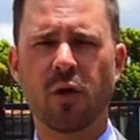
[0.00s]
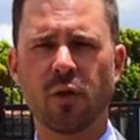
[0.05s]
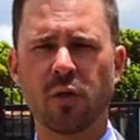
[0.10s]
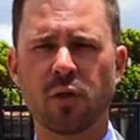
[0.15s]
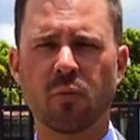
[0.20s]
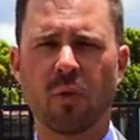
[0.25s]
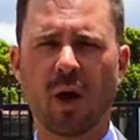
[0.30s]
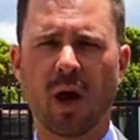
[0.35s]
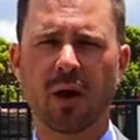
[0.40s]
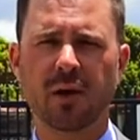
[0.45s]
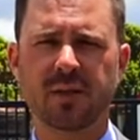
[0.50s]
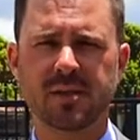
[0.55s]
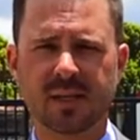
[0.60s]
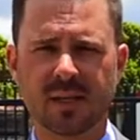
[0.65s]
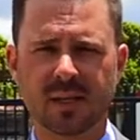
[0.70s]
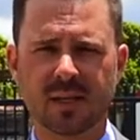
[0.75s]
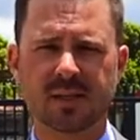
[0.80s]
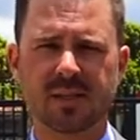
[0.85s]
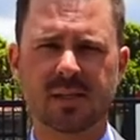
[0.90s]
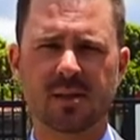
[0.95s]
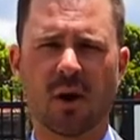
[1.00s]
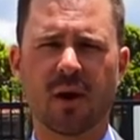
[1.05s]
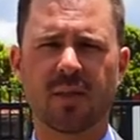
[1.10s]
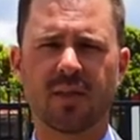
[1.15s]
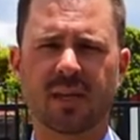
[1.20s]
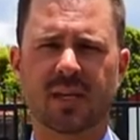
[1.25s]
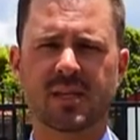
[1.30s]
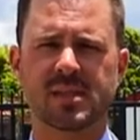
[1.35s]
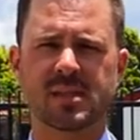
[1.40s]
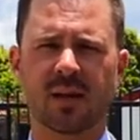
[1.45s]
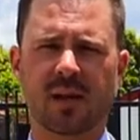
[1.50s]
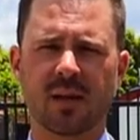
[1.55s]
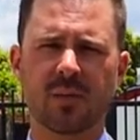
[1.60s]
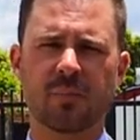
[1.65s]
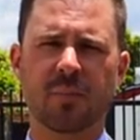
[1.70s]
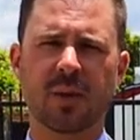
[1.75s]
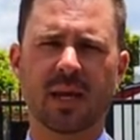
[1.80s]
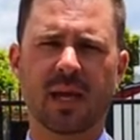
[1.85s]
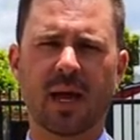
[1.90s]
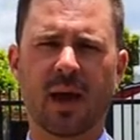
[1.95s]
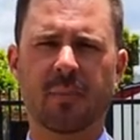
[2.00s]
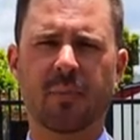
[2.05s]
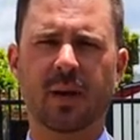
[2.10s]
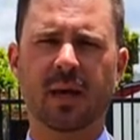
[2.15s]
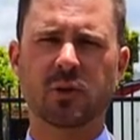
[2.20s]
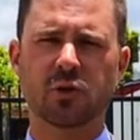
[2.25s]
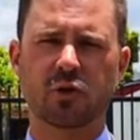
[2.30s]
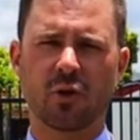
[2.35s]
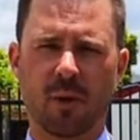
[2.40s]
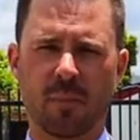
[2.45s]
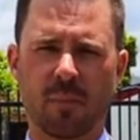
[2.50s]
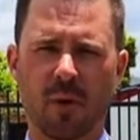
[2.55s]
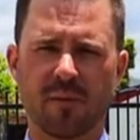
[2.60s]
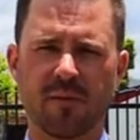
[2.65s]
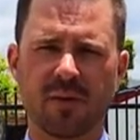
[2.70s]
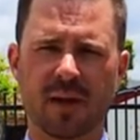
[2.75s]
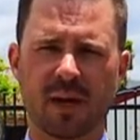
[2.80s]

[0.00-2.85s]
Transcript: on the roads and inside the gazetted pick-up and drop-off